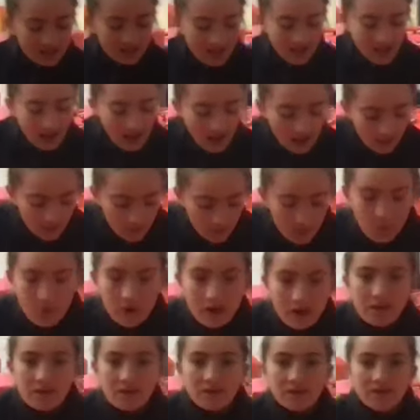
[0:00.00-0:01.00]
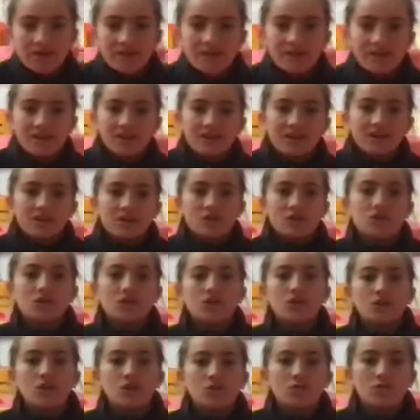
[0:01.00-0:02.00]
And 3,
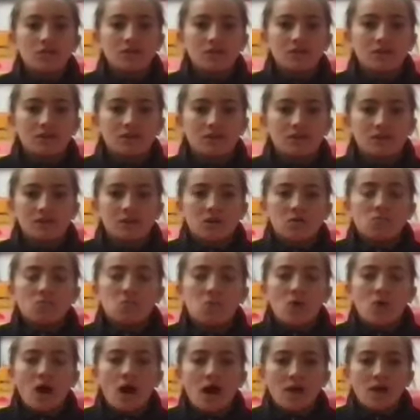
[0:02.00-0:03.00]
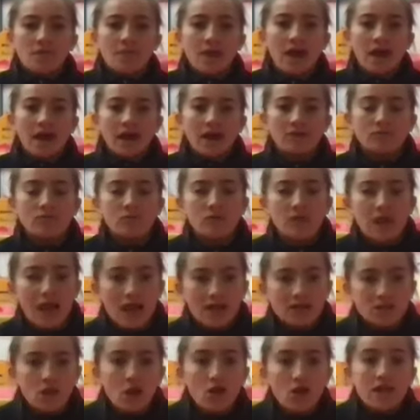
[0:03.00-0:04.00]
2, 1, and
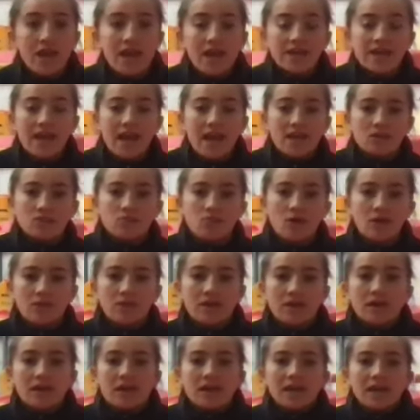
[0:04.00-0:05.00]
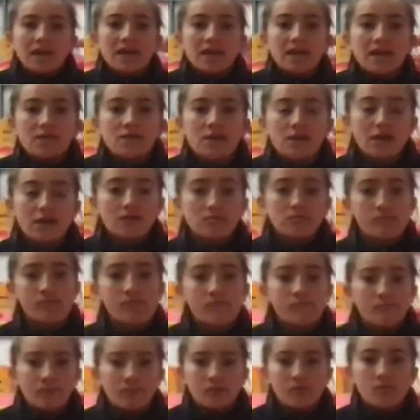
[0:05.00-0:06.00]
relax. Okay, next one. Either is
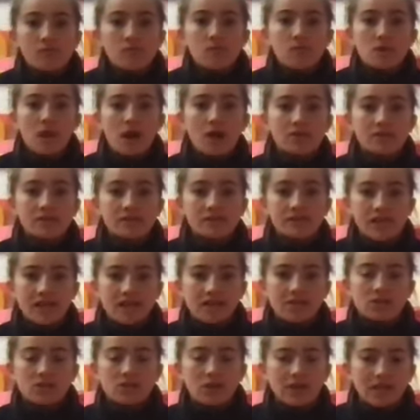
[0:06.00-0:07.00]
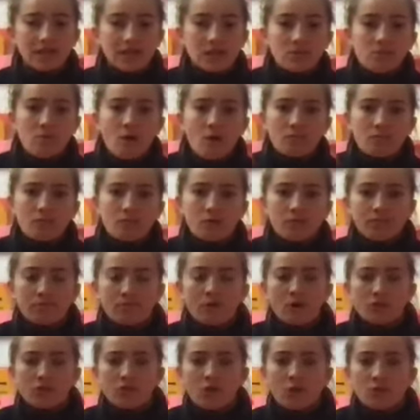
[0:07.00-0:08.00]
the lunges. So either pop your
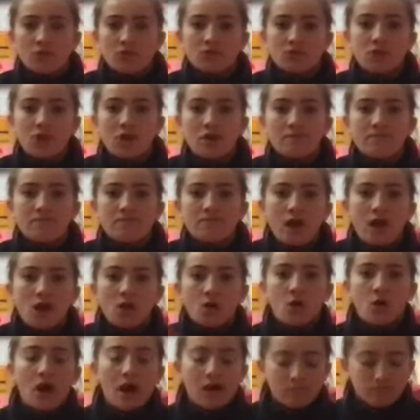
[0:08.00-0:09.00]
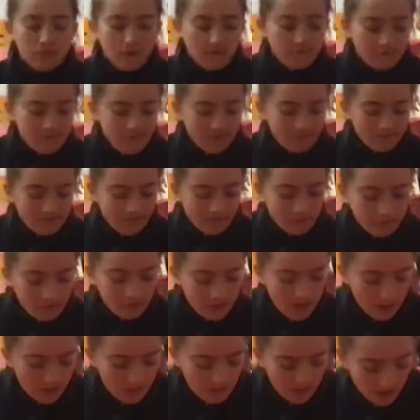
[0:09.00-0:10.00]
foot on the sofa or have one foot in front of
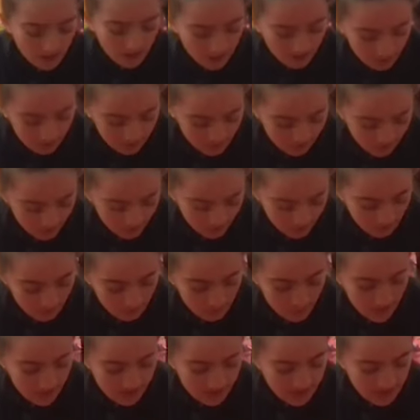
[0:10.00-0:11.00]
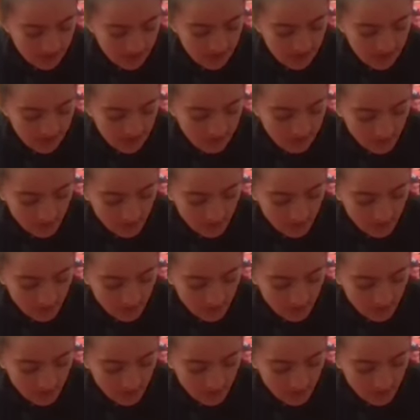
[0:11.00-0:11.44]
the other. Ready in